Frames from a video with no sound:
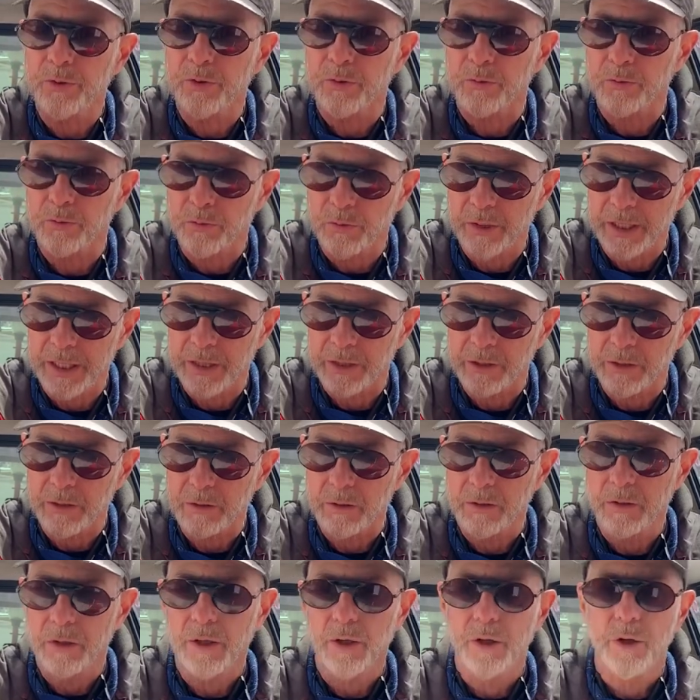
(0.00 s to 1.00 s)
the rear.
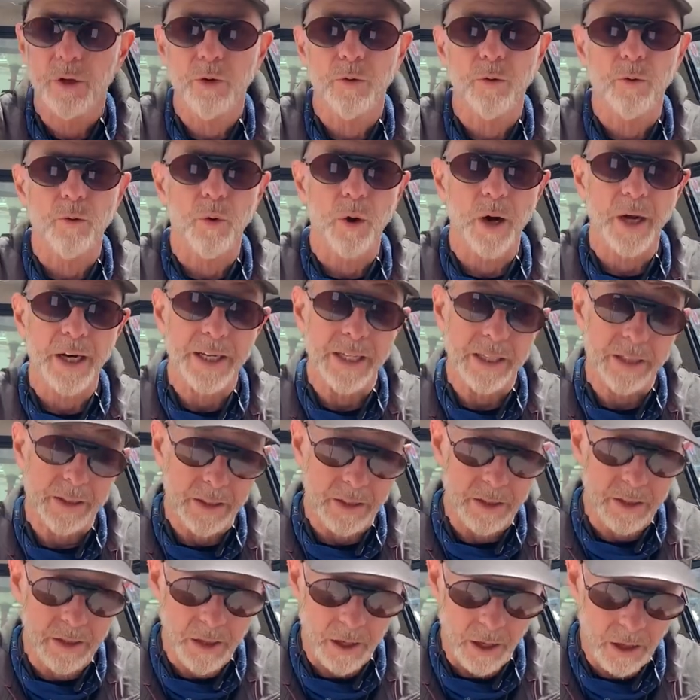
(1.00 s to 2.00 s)
What
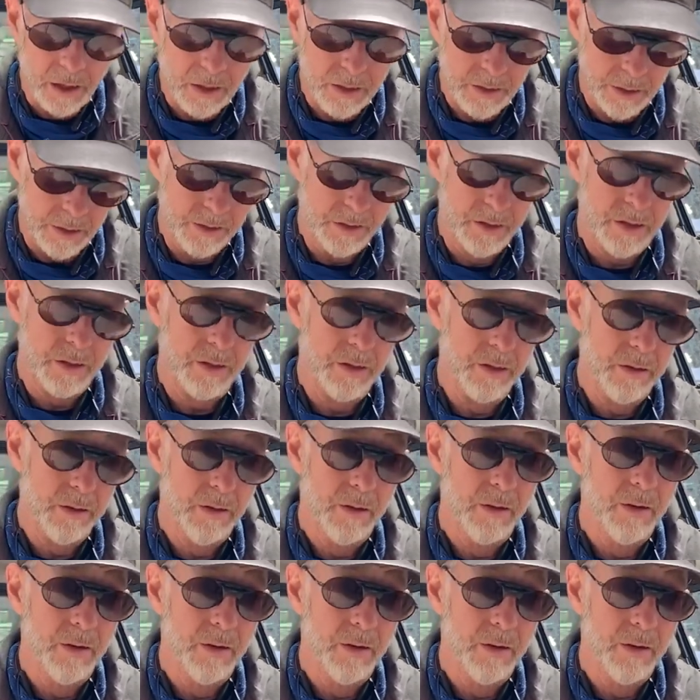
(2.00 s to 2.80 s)
it does